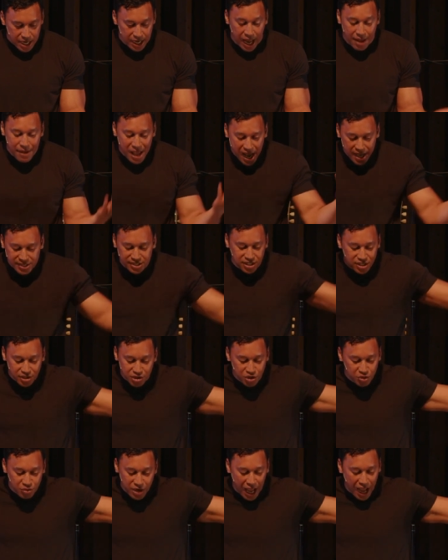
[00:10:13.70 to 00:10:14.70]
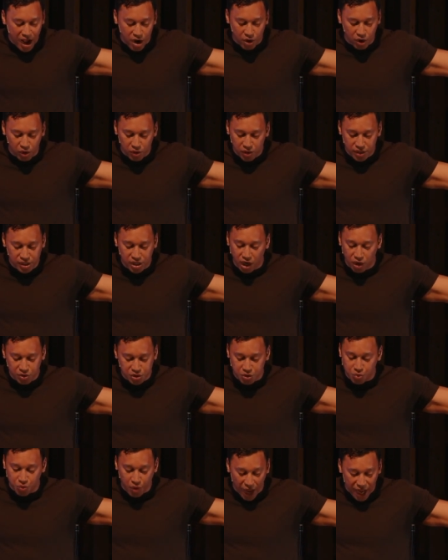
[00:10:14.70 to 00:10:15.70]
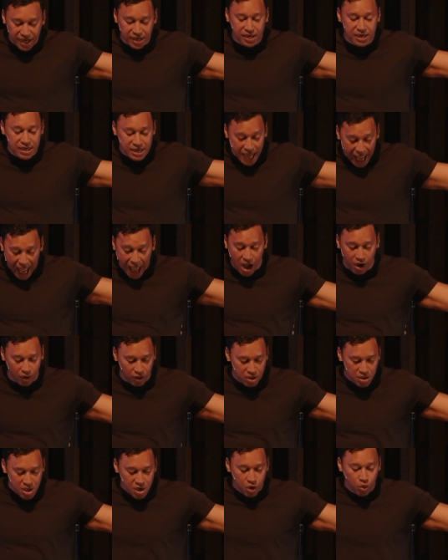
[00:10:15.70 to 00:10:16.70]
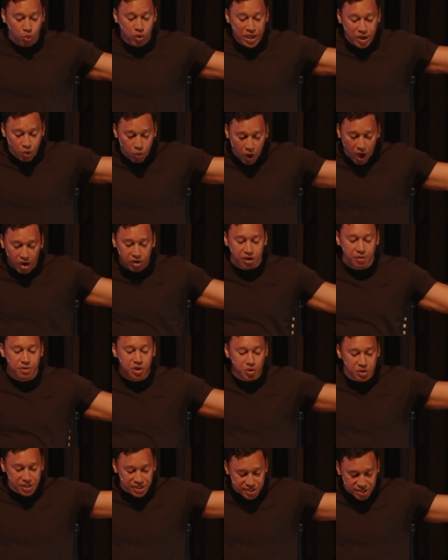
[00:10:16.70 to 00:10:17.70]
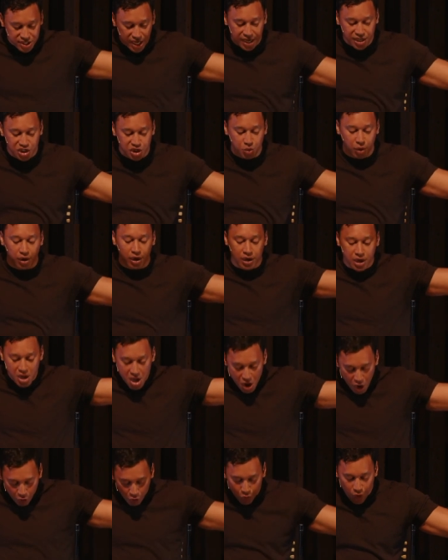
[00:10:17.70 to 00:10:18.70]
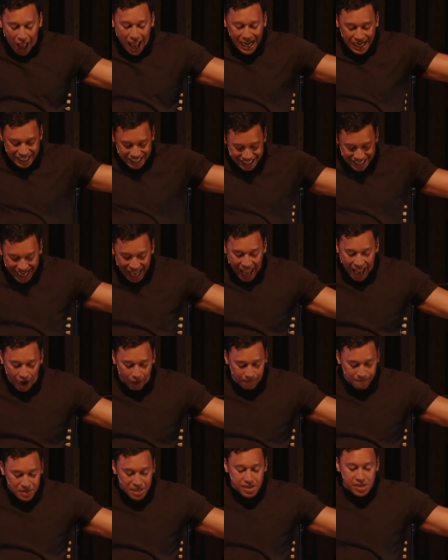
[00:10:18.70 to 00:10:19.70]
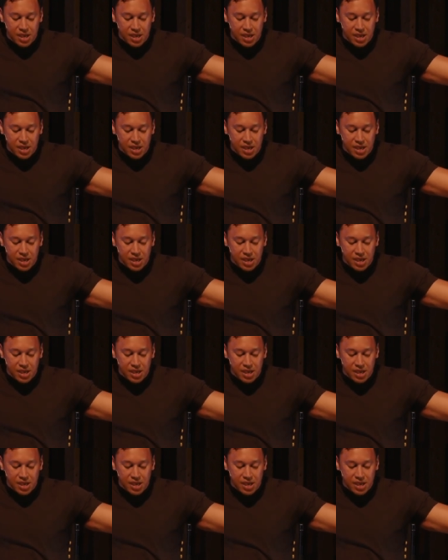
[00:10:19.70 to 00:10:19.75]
And I'm asking you now, Holy Ghost, right now, we welcome you in this sanctuary right now.